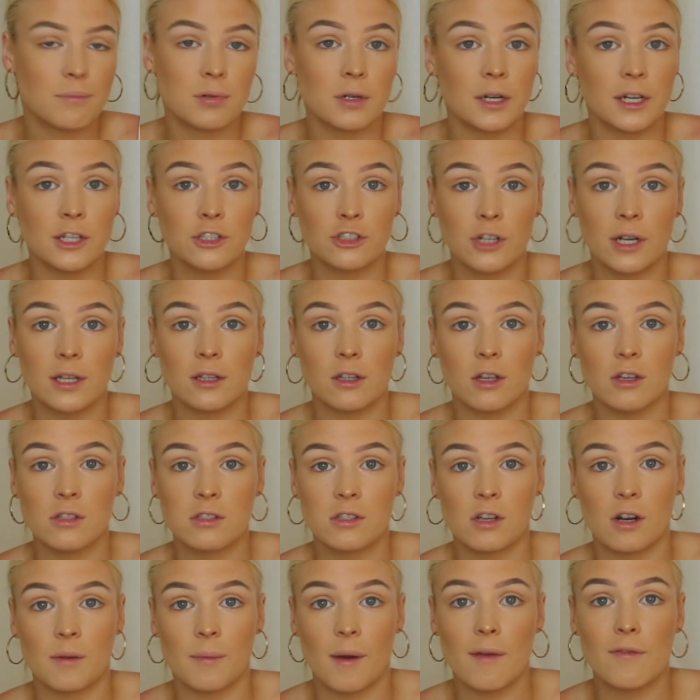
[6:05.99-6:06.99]
pretty sure I
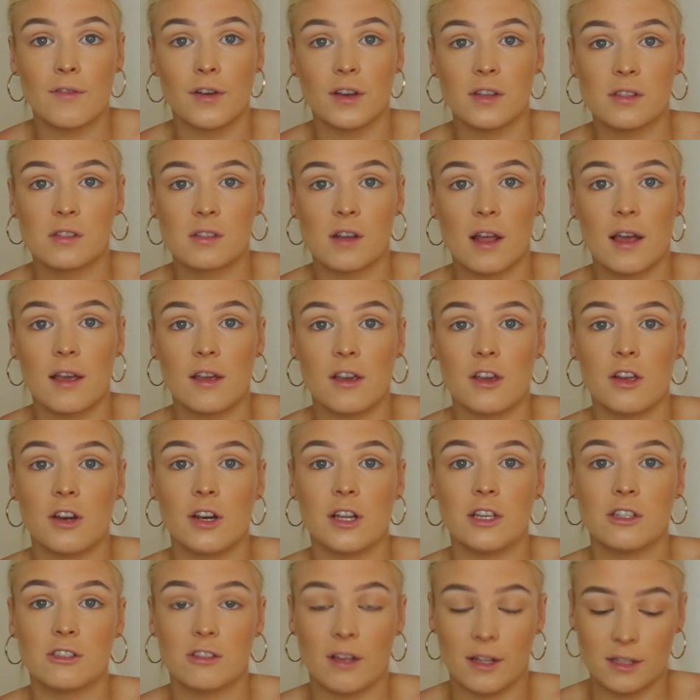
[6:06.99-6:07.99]
lost it on my first day at
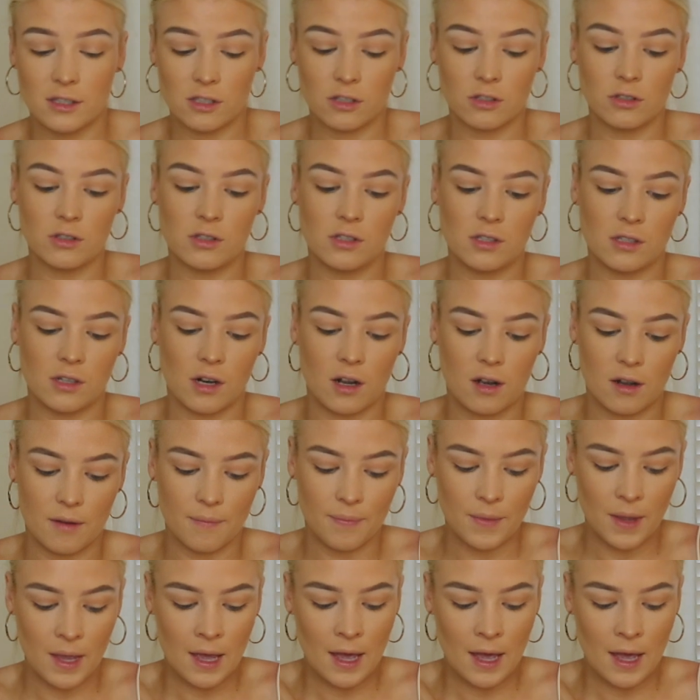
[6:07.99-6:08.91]
uni so that's a good start